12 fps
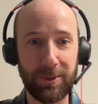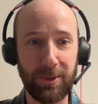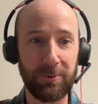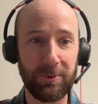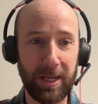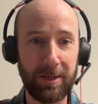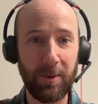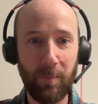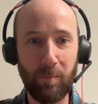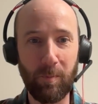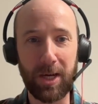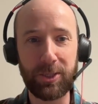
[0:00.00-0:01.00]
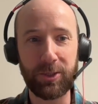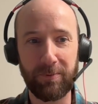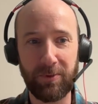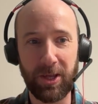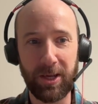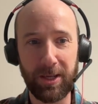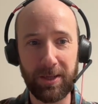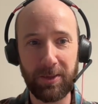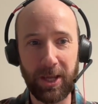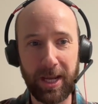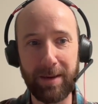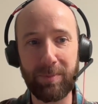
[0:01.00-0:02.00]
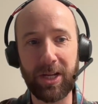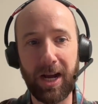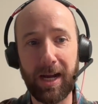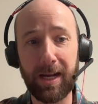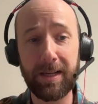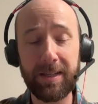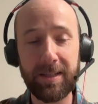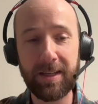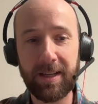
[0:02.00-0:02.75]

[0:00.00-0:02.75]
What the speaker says: So like much of the API